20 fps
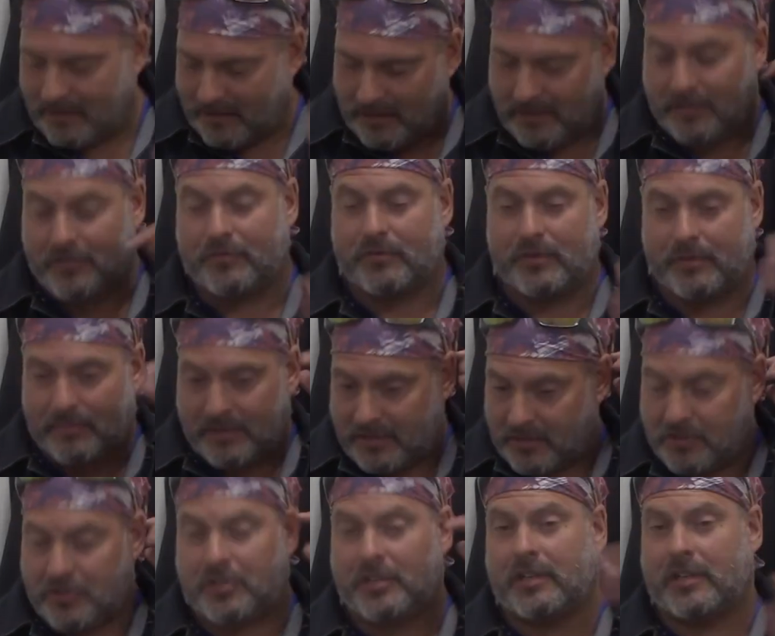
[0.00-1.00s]
And those
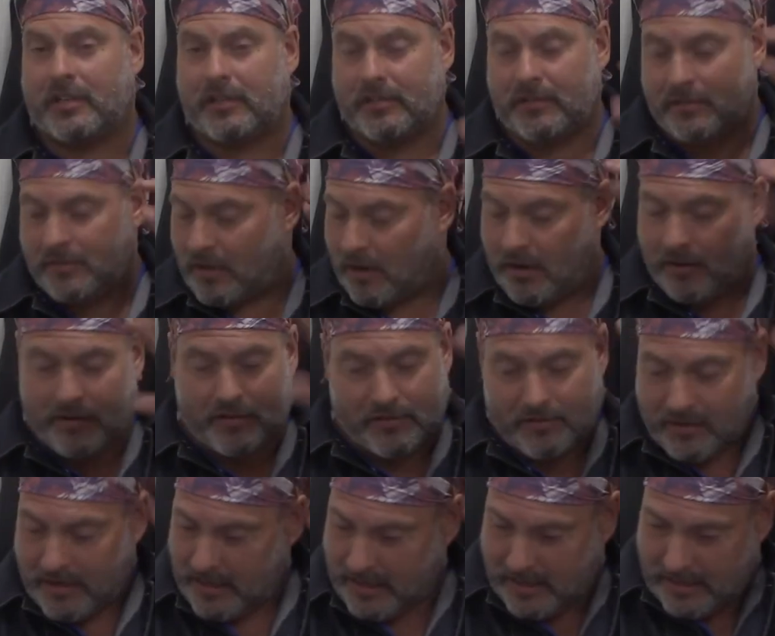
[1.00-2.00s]
women should get all the
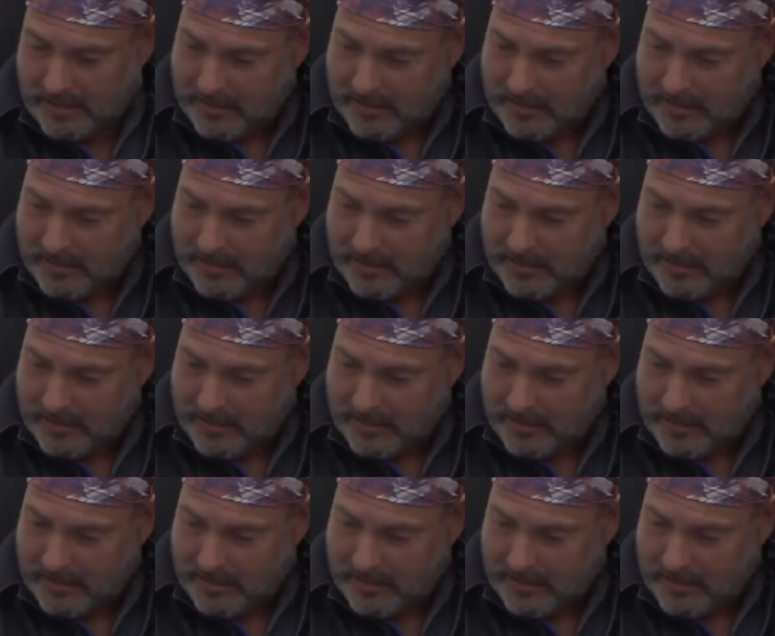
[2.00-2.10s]
credit.